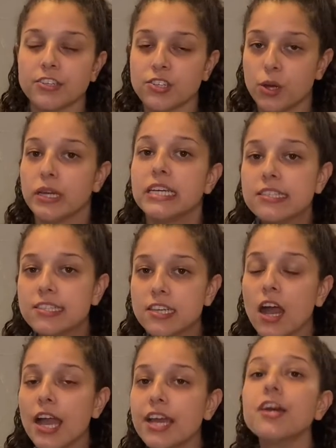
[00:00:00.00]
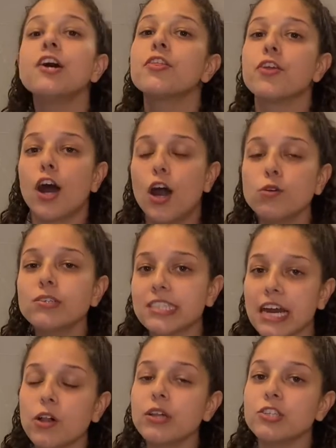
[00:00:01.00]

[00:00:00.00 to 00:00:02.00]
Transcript: So inside the host cell